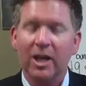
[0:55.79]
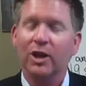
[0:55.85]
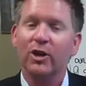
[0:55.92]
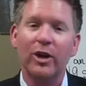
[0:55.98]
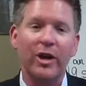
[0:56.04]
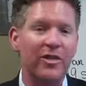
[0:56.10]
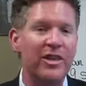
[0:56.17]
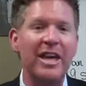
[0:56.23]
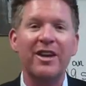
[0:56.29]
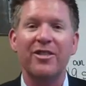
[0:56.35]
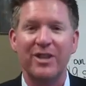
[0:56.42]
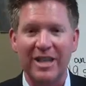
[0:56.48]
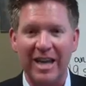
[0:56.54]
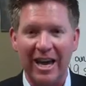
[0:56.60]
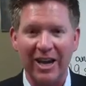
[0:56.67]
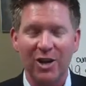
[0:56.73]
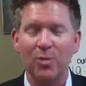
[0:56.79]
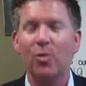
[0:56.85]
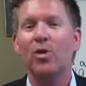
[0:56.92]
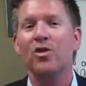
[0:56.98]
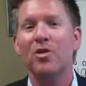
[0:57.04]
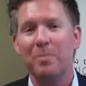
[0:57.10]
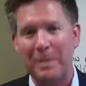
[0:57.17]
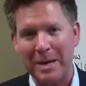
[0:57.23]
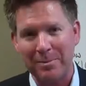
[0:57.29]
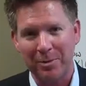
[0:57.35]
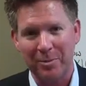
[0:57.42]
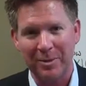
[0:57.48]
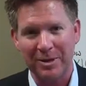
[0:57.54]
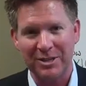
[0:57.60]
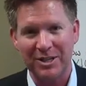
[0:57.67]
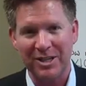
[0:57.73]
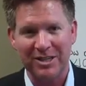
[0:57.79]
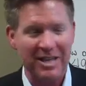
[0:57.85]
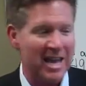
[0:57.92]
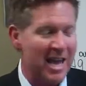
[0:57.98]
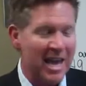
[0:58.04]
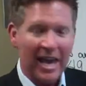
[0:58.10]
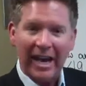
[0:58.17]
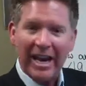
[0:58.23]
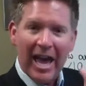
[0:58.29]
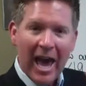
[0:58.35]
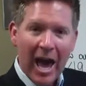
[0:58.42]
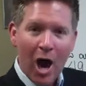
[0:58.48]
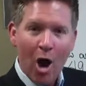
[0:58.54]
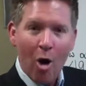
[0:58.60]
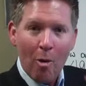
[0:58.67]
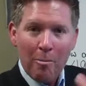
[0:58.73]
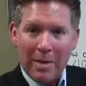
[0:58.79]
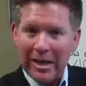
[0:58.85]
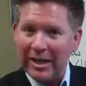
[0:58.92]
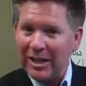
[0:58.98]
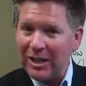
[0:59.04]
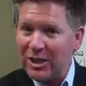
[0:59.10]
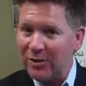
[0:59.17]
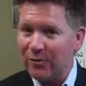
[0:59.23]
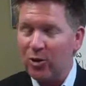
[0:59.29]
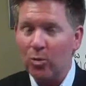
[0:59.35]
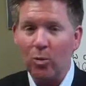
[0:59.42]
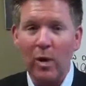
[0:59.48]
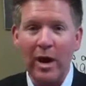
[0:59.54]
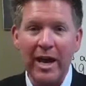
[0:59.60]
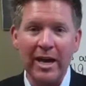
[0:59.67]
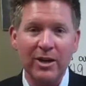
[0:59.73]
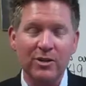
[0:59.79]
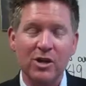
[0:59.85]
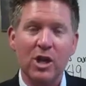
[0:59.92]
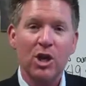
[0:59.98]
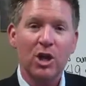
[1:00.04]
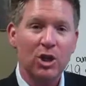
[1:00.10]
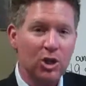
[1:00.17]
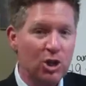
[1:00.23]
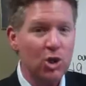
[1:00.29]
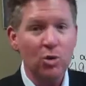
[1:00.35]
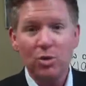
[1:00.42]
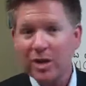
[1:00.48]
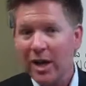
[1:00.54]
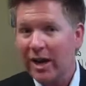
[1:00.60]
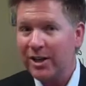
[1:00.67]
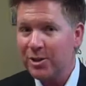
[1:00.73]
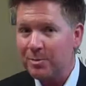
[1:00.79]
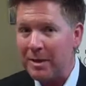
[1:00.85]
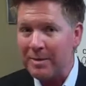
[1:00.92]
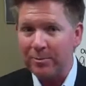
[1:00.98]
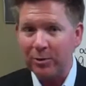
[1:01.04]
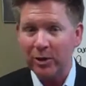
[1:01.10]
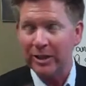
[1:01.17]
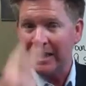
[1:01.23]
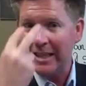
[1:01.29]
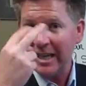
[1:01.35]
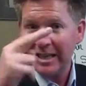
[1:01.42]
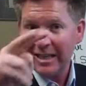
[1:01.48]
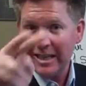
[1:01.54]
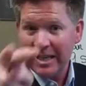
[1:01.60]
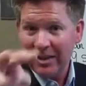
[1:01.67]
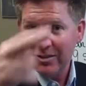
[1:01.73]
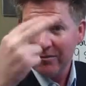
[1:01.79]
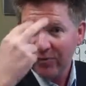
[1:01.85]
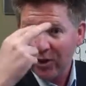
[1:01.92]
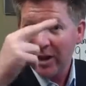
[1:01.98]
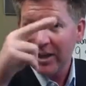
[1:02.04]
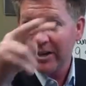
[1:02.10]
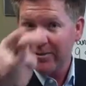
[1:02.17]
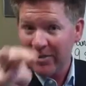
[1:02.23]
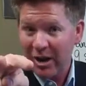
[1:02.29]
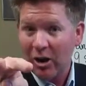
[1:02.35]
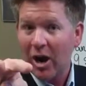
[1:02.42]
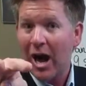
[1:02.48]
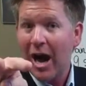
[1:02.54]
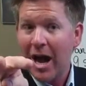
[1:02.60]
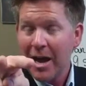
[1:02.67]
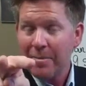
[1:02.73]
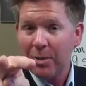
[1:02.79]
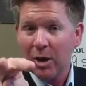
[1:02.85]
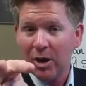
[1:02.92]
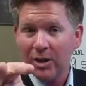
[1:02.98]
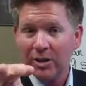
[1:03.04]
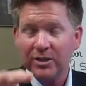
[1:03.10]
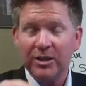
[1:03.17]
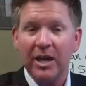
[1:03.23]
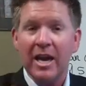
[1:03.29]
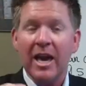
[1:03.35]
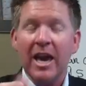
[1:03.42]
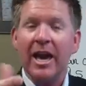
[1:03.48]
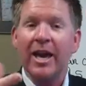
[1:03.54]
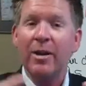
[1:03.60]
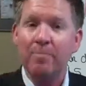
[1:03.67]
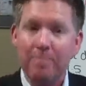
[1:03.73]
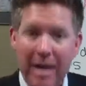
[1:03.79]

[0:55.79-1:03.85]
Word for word: Look, at the end of the day, we're in the people business and how many different ways you touch people and get in front of their eyeballs and